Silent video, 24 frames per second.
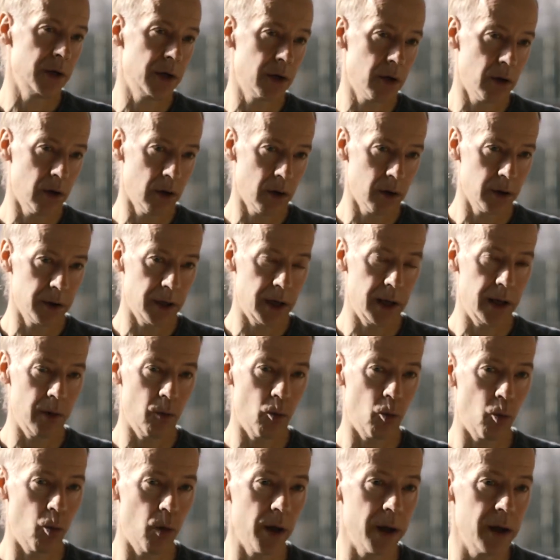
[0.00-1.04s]
be called a
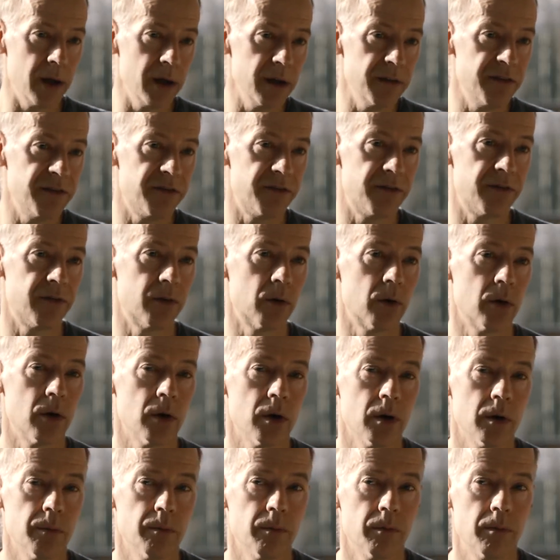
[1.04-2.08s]

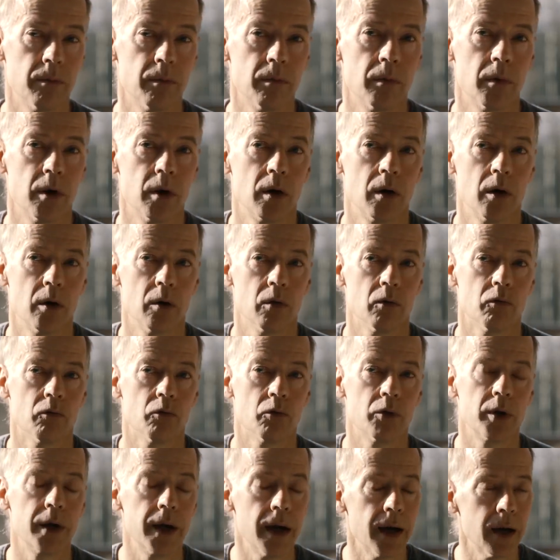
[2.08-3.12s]
waveform
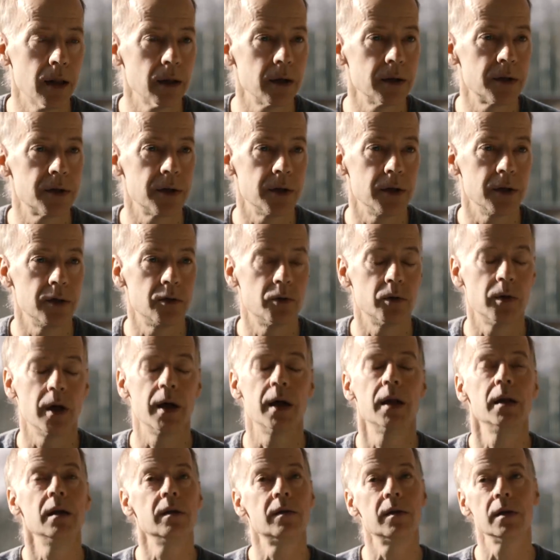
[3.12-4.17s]
reality to
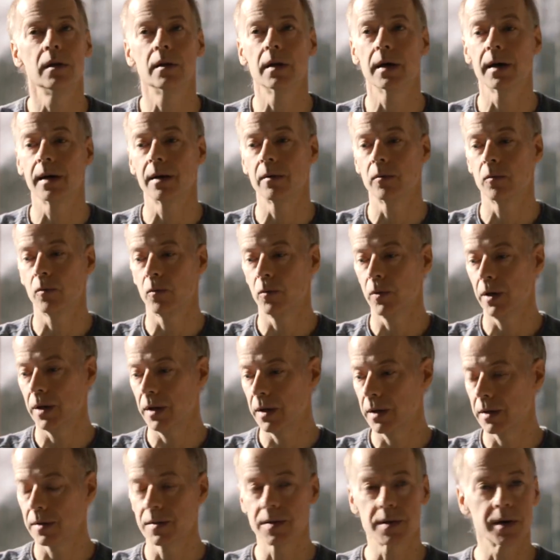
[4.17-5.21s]
anything that we
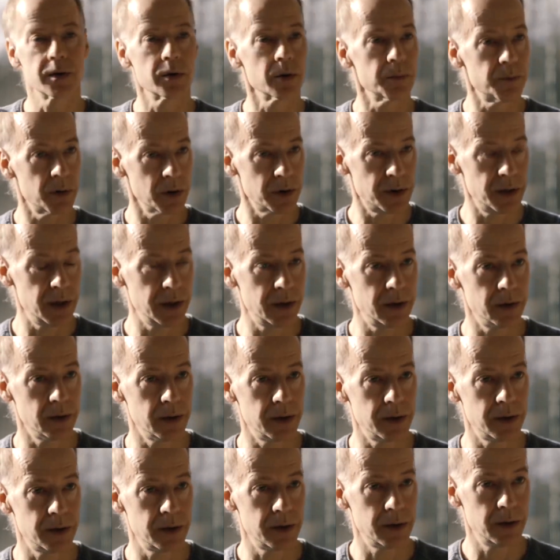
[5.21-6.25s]
consider
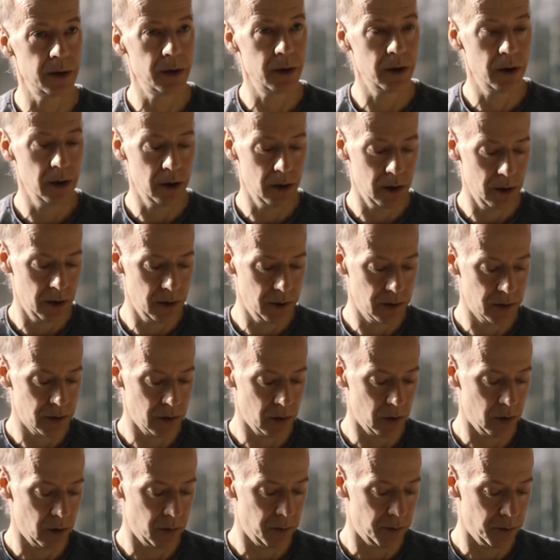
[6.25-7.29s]
particulate.
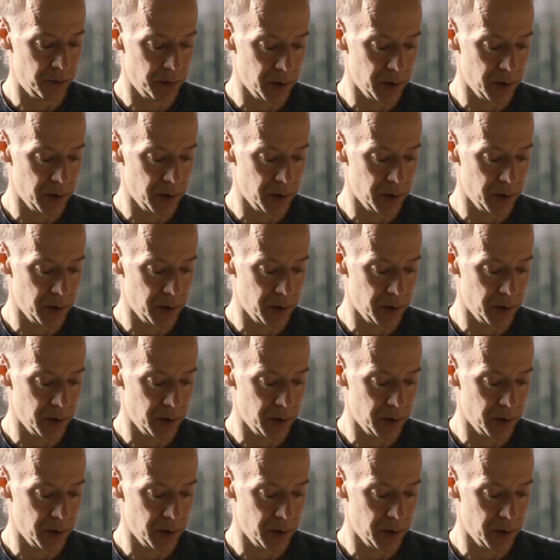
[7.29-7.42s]
So